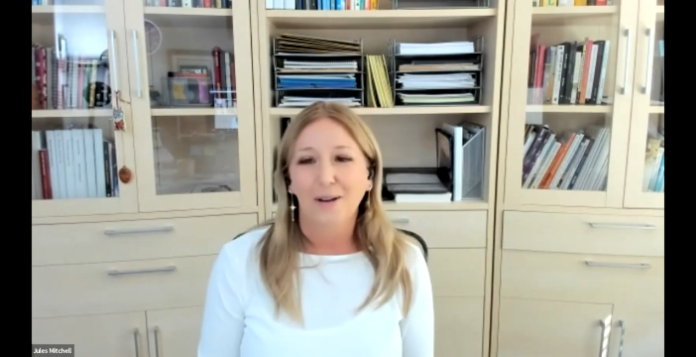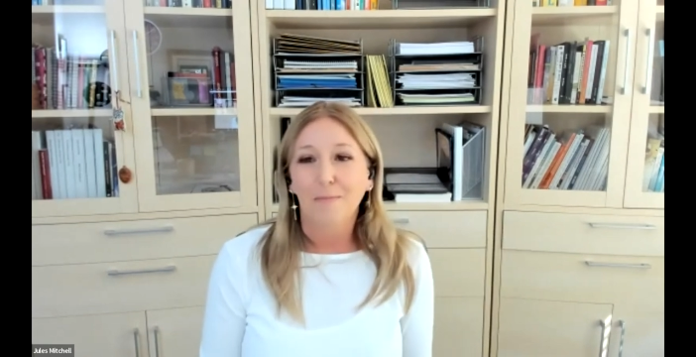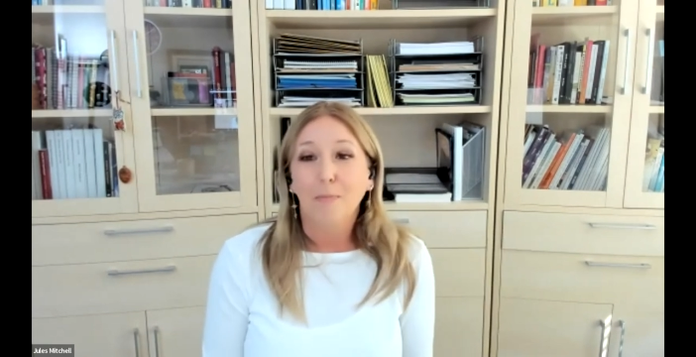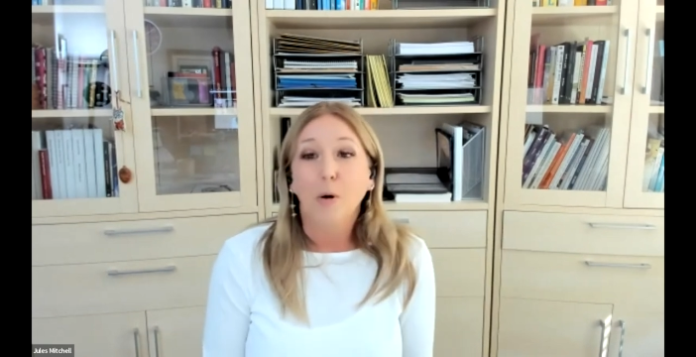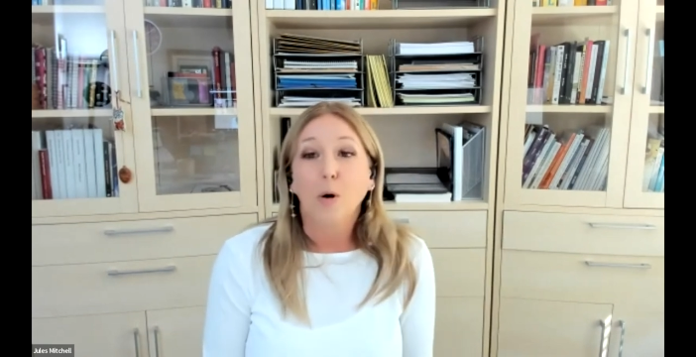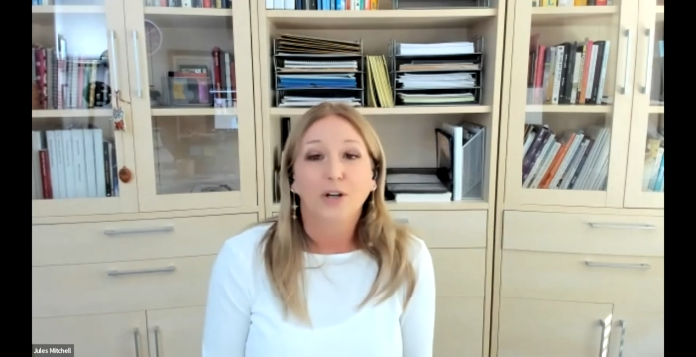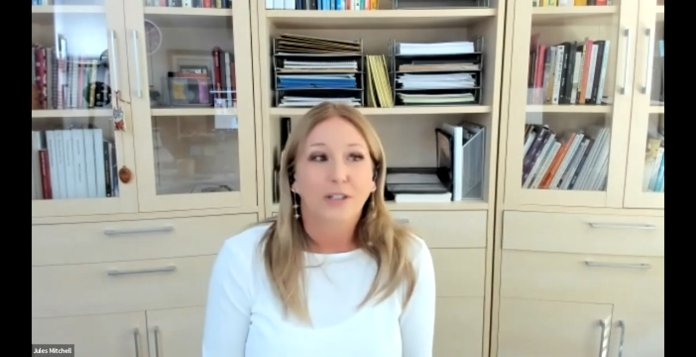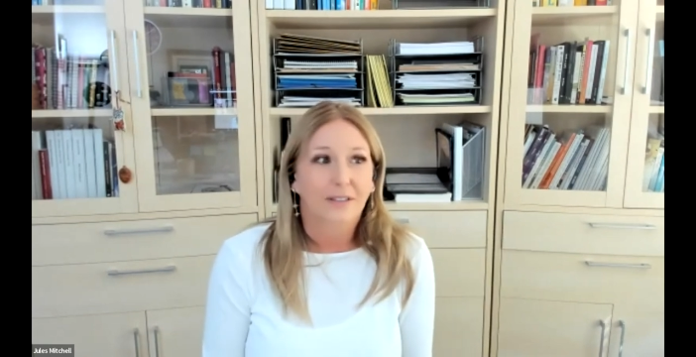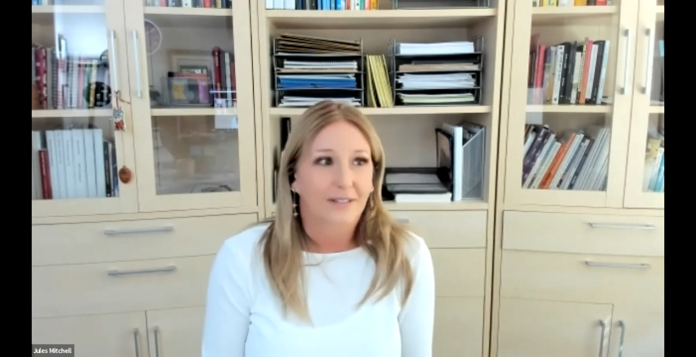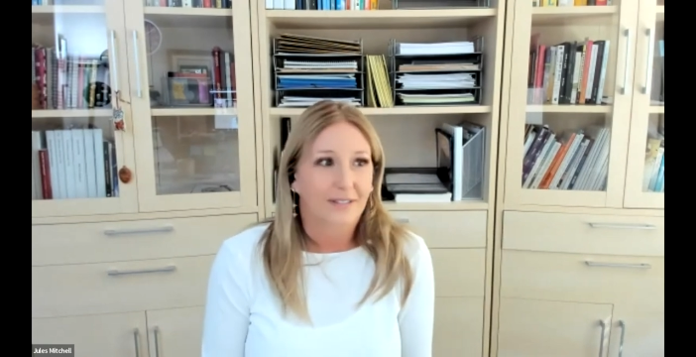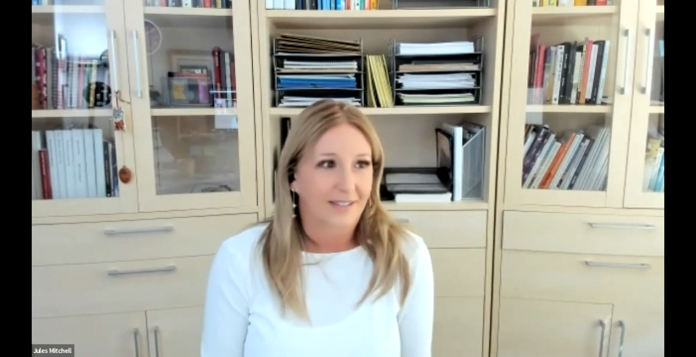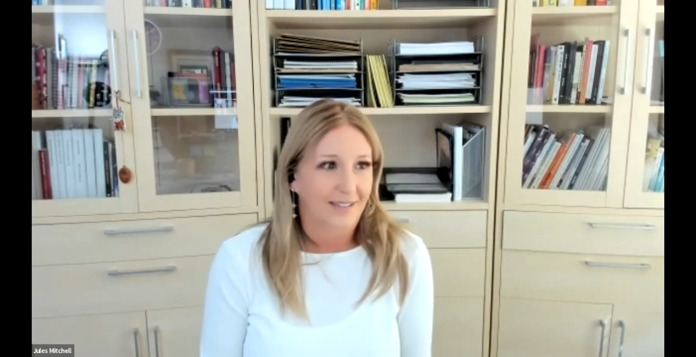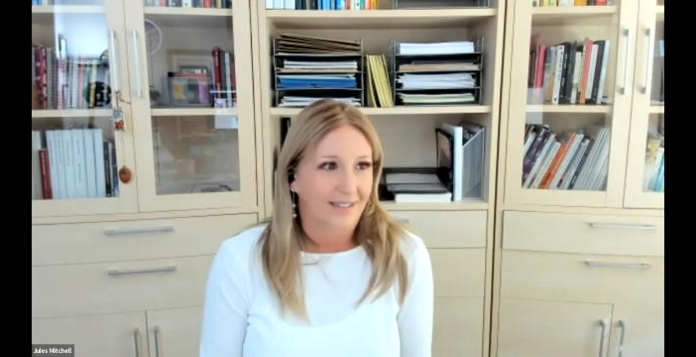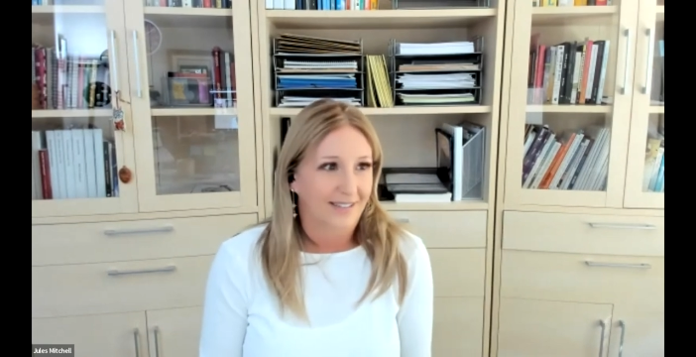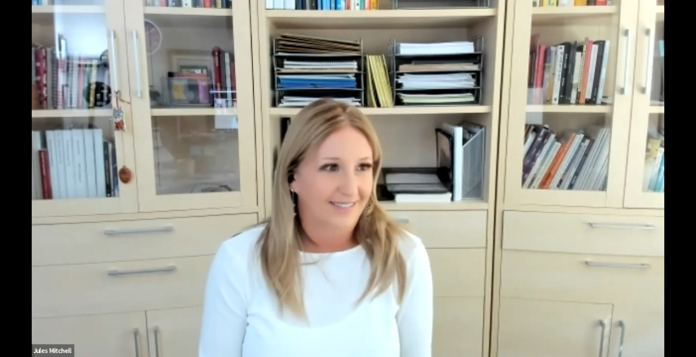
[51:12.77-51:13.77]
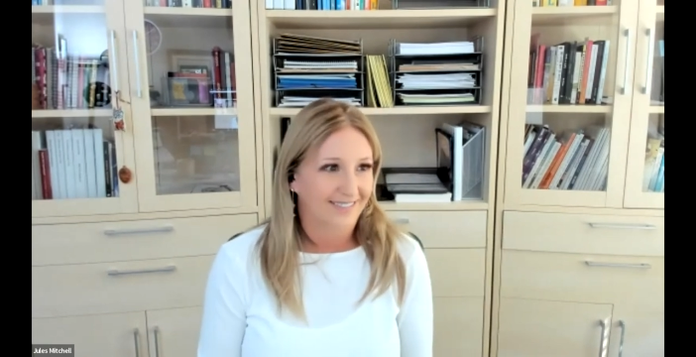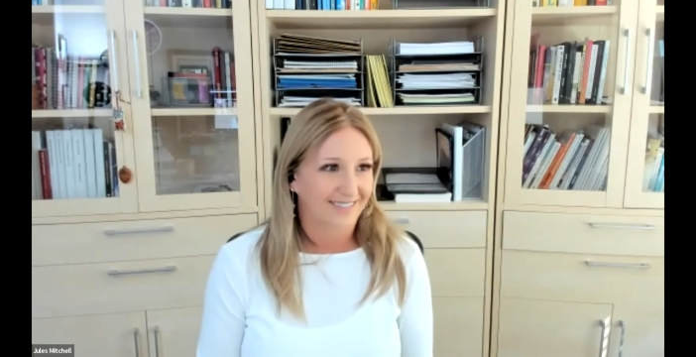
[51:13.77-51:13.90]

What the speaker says: Important.